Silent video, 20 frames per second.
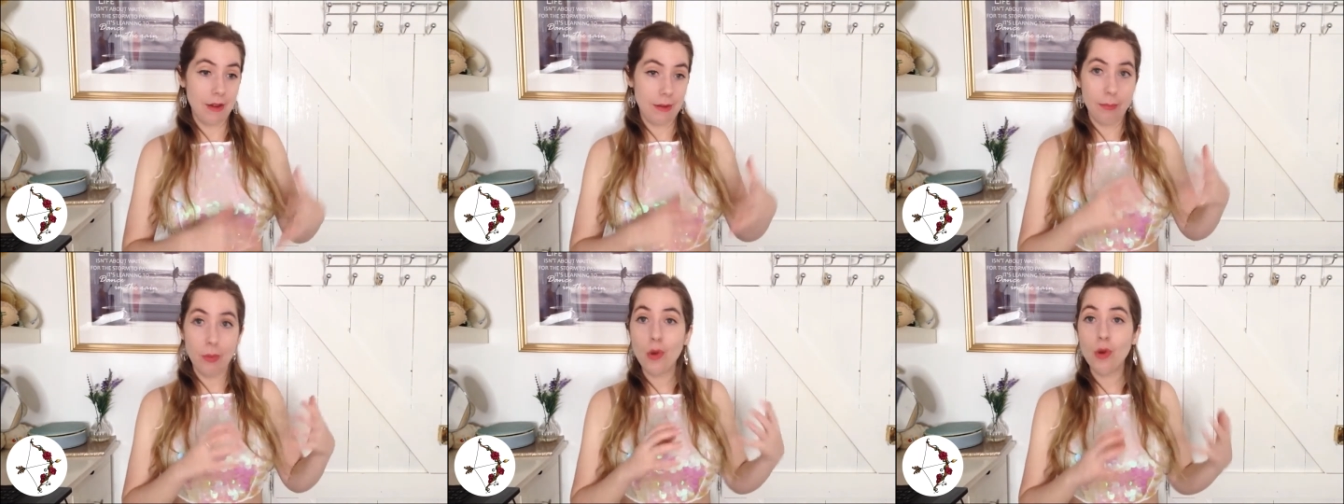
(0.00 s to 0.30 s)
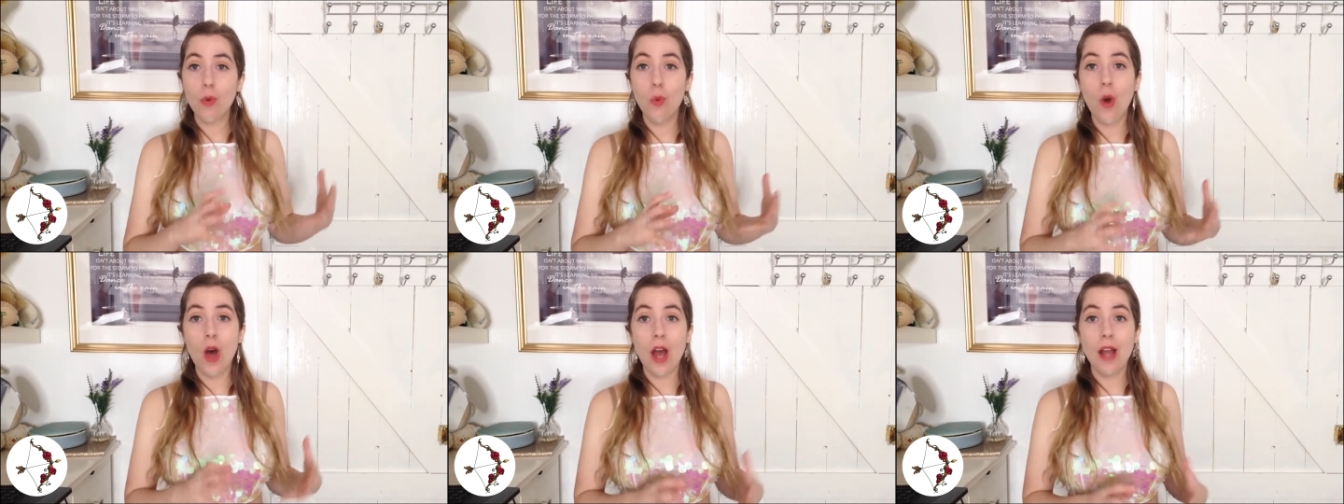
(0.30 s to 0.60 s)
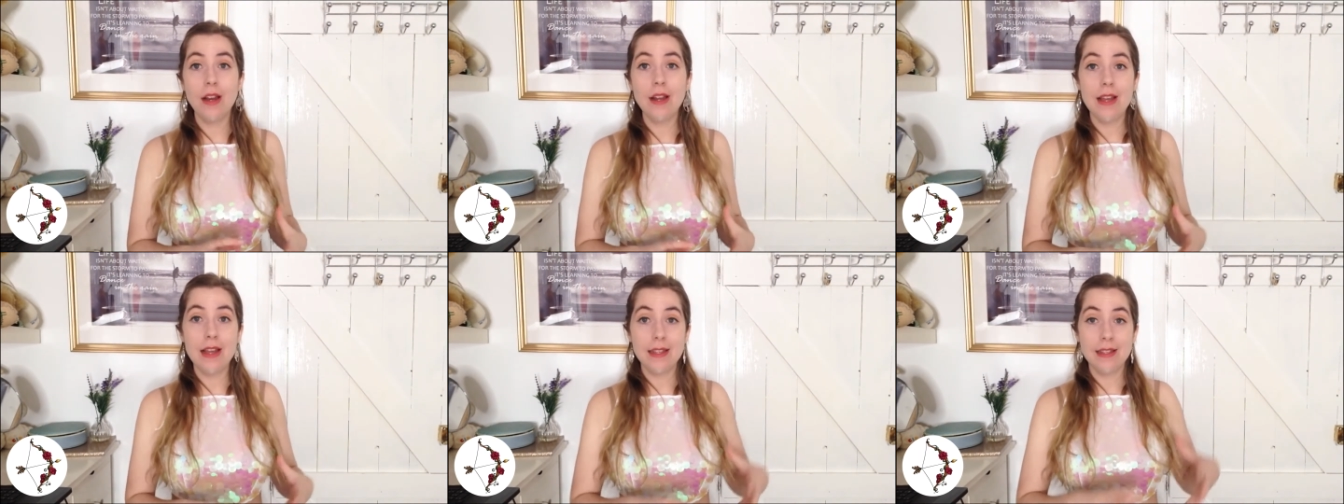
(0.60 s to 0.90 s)
book
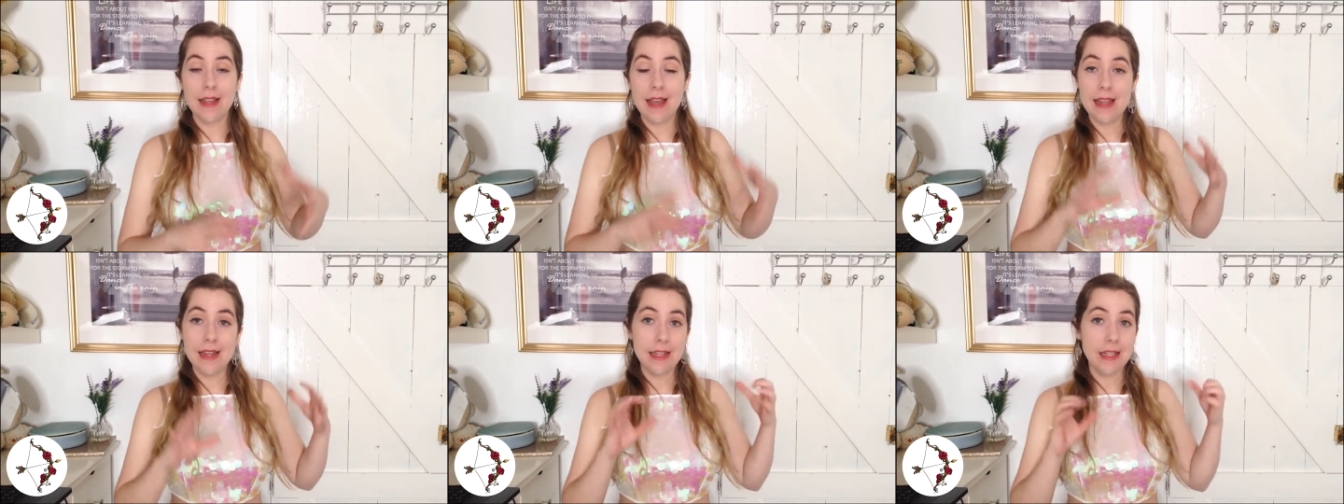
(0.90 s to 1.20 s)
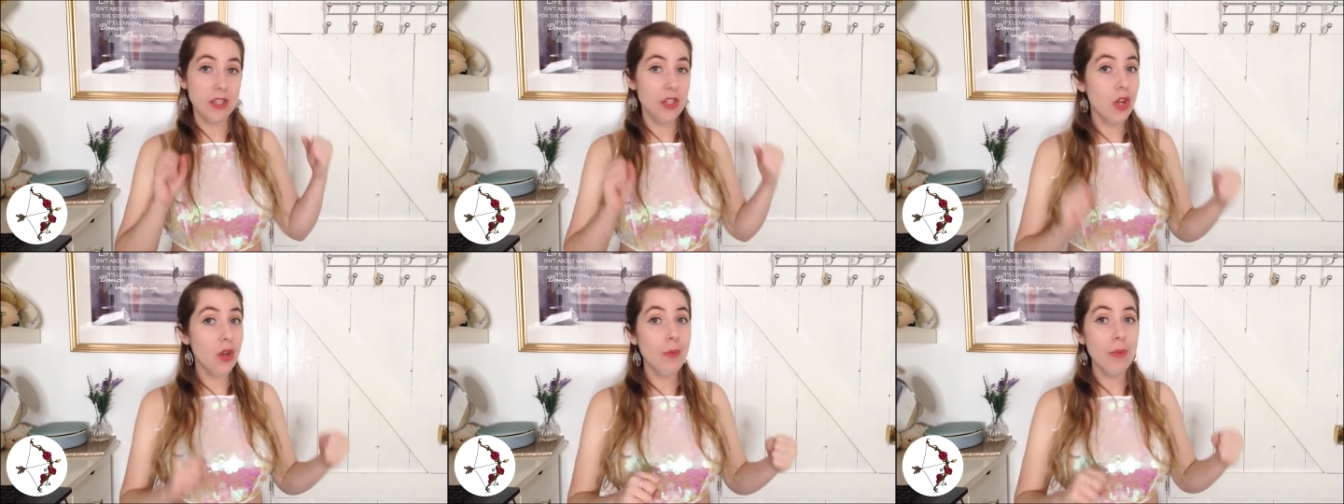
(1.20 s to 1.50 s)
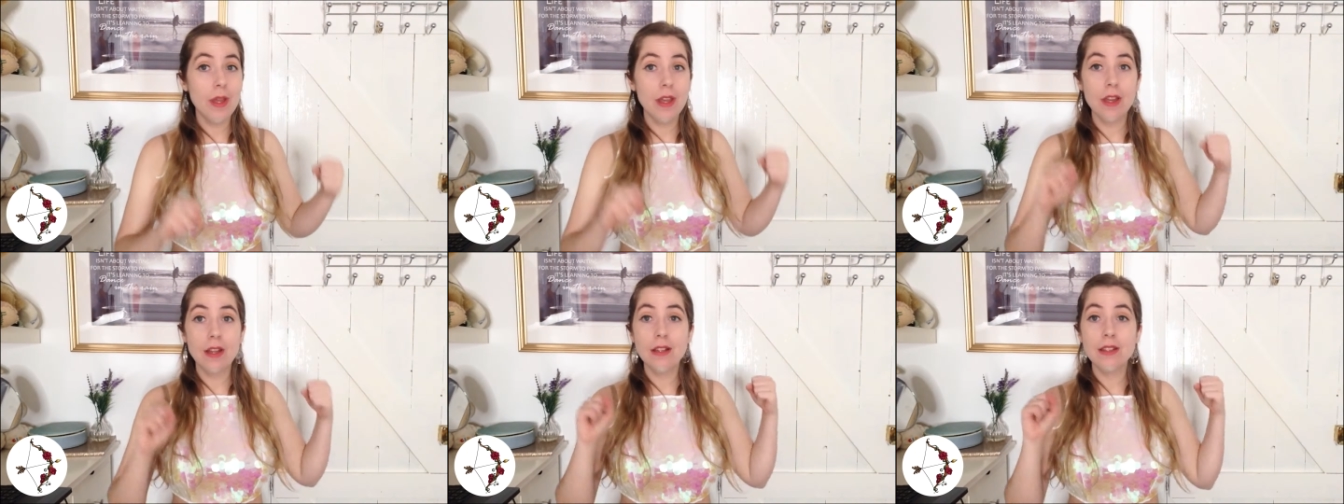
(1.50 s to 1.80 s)
1 is a
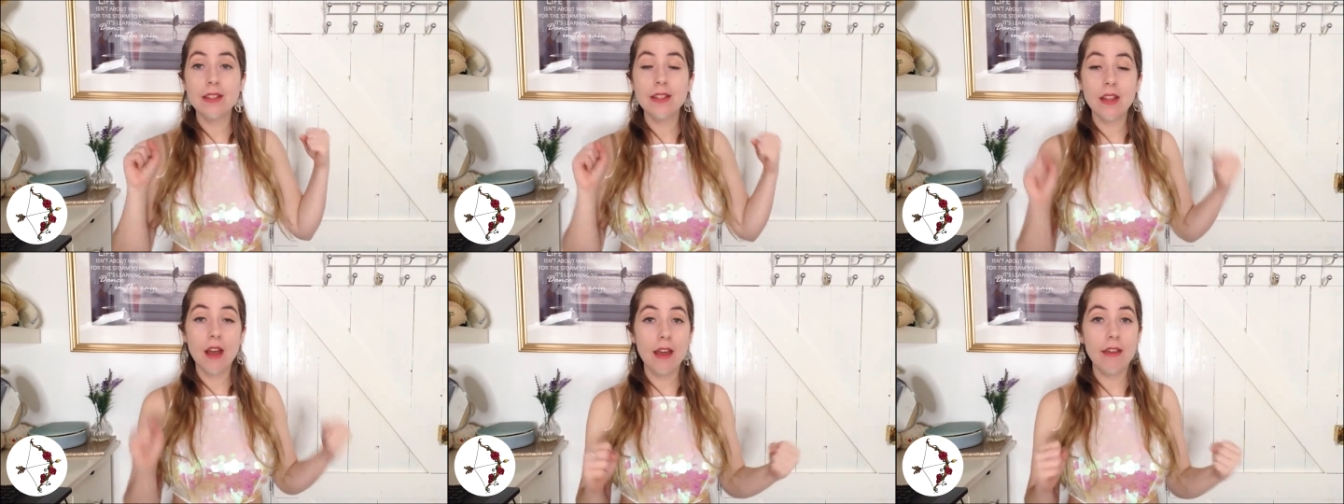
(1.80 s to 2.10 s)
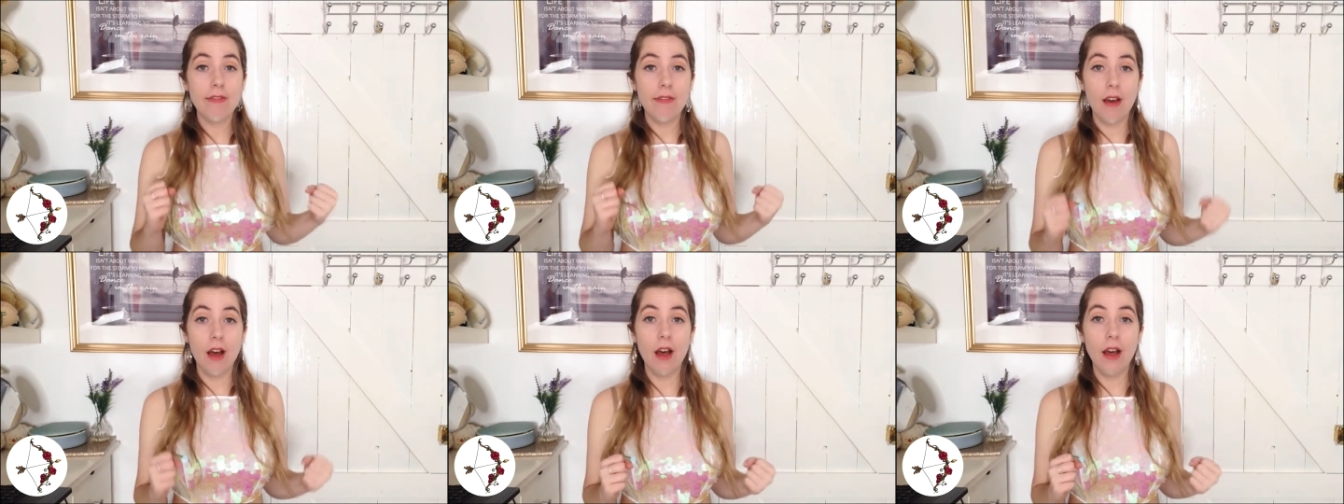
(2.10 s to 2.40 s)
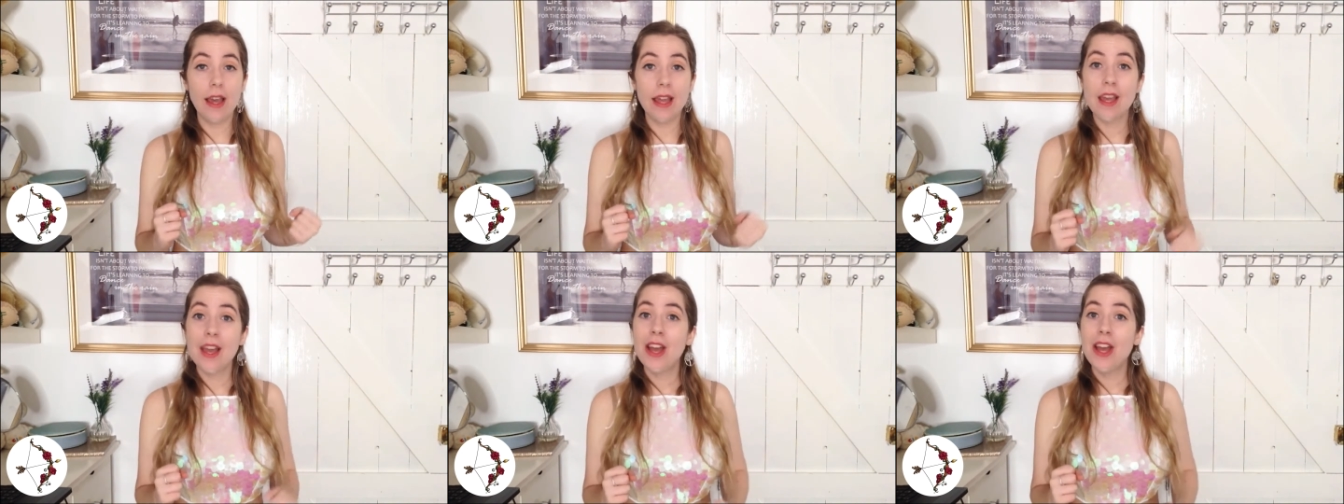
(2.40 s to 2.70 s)
dystopian
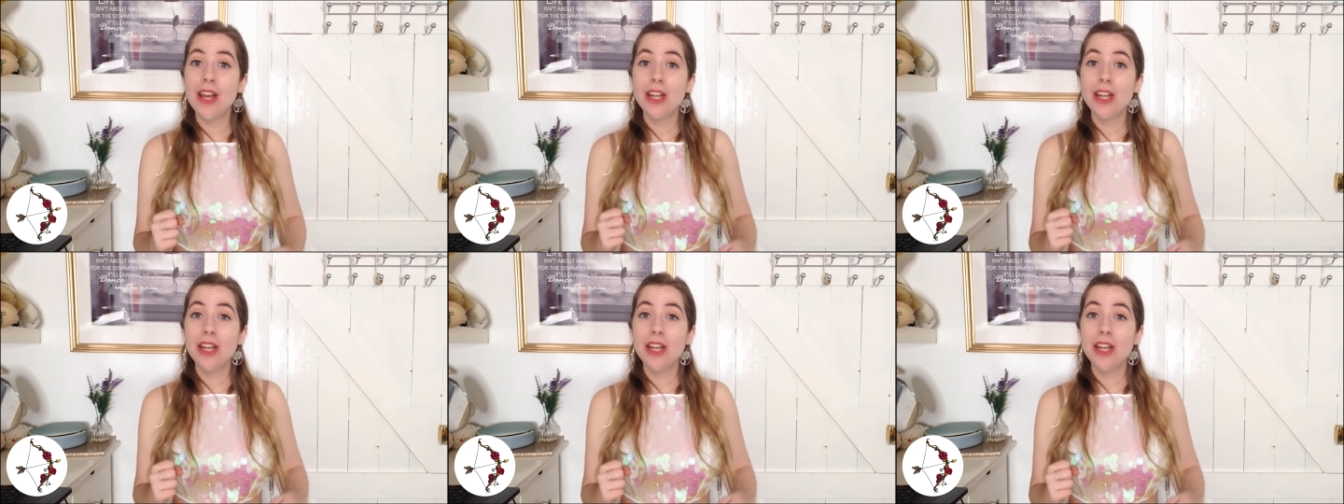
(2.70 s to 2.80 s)
sci-fi,